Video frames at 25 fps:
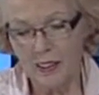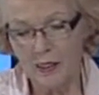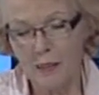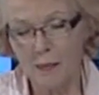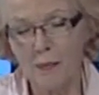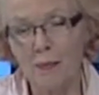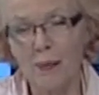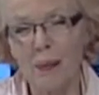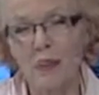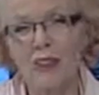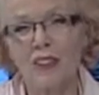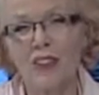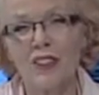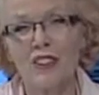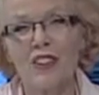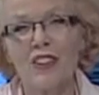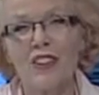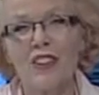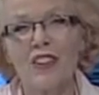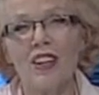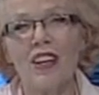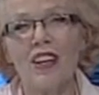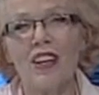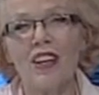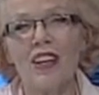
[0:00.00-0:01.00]
But
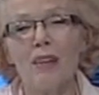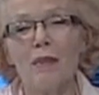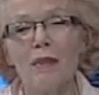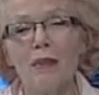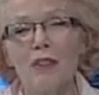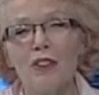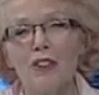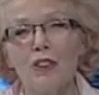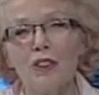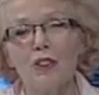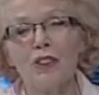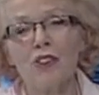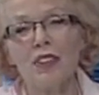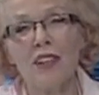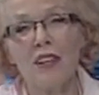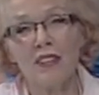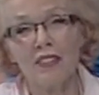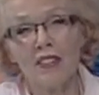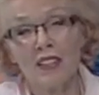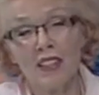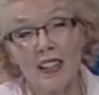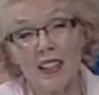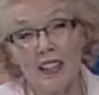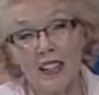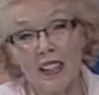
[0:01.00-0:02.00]
you
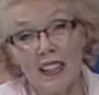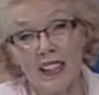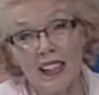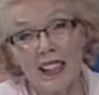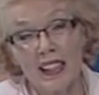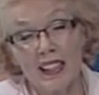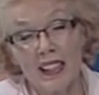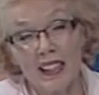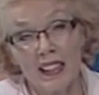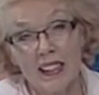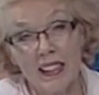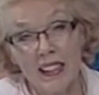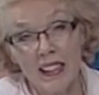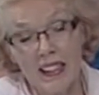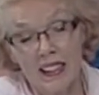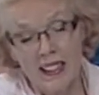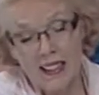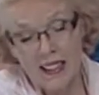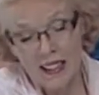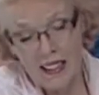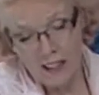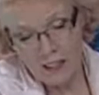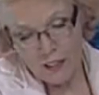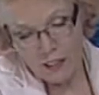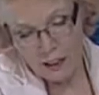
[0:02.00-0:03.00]
definitely need
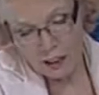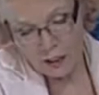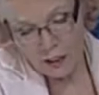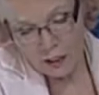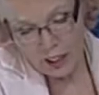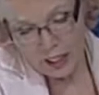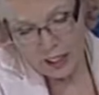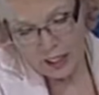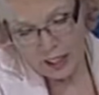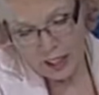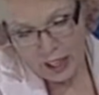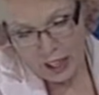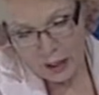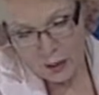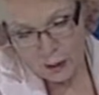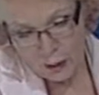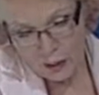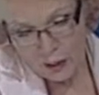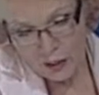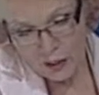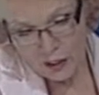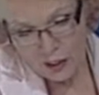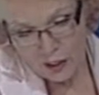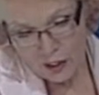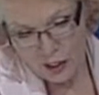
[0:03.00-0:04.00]
7 or 8
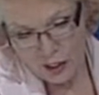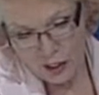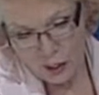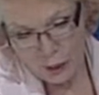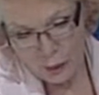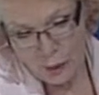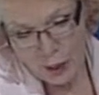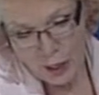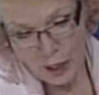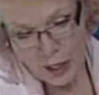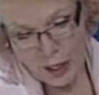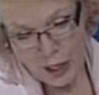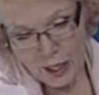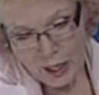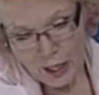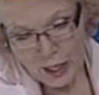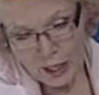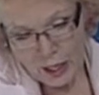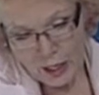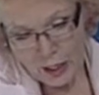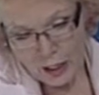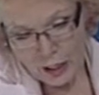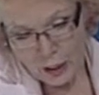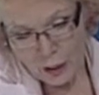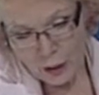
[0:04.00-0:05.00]
hours sleep.
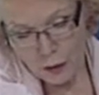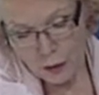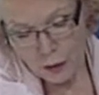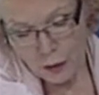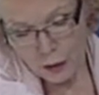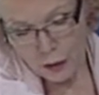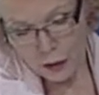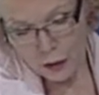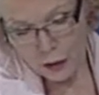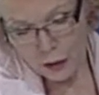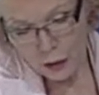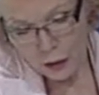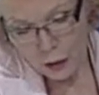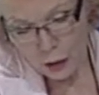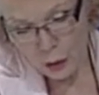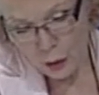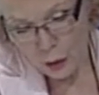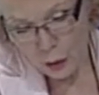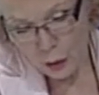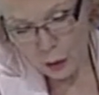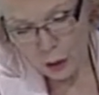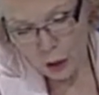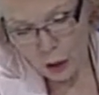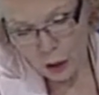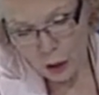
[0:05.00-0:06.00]
You've heard that a
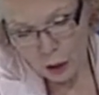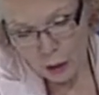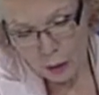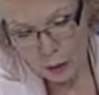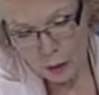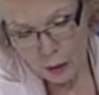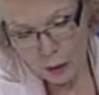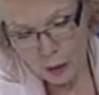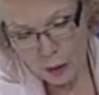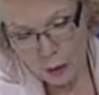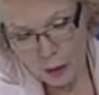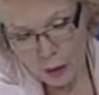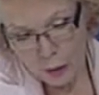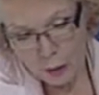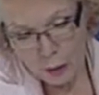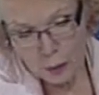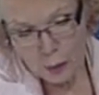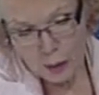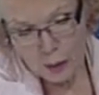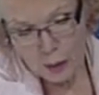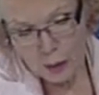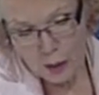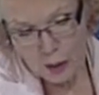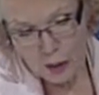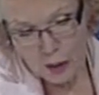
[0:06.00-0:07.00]
cool, dark room
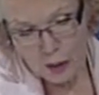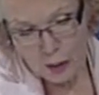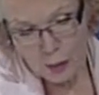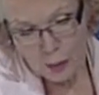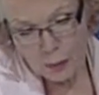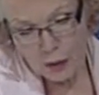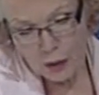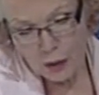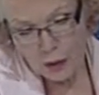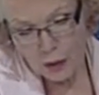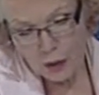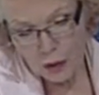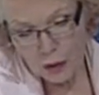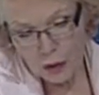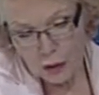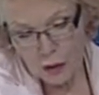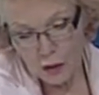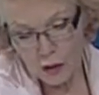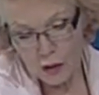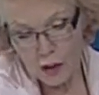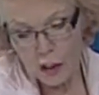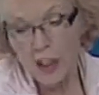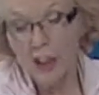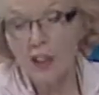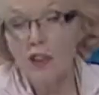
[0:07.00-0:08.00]
helps you sleep, but did you know
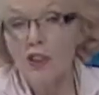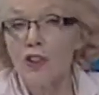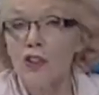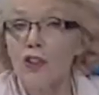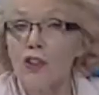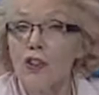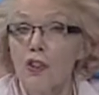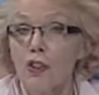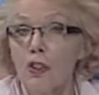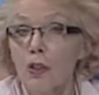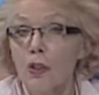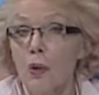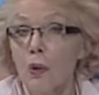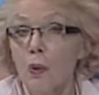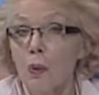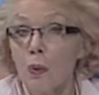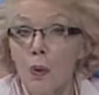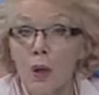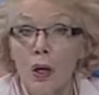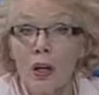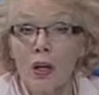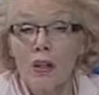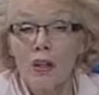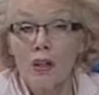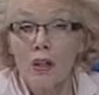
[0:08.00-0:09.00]
changing your
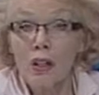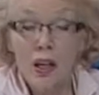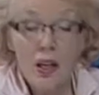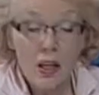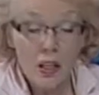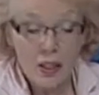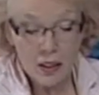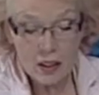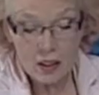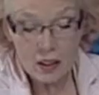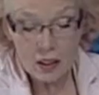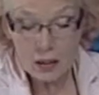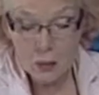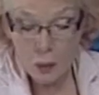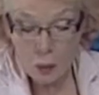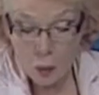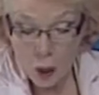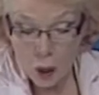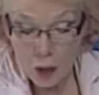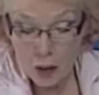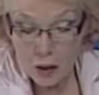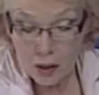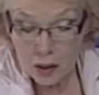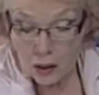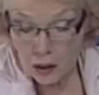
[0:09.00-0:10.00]
wall
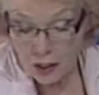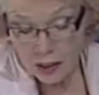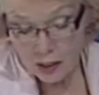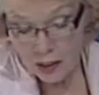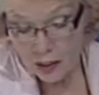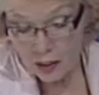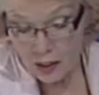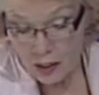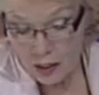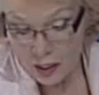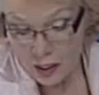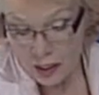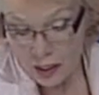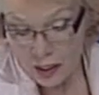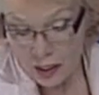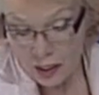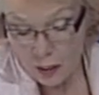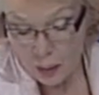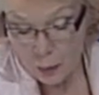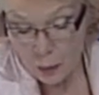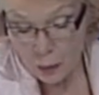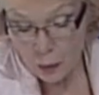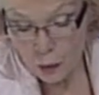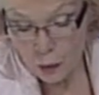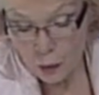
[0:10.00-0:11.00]
color could
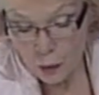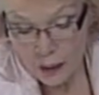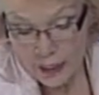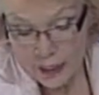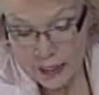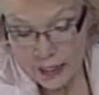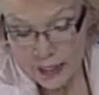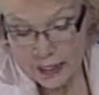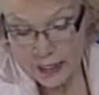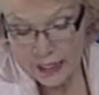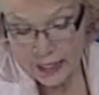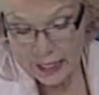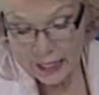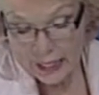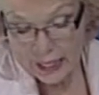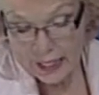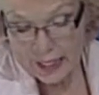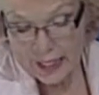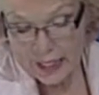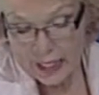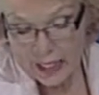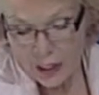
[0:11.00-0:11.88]
help, or eating eggs?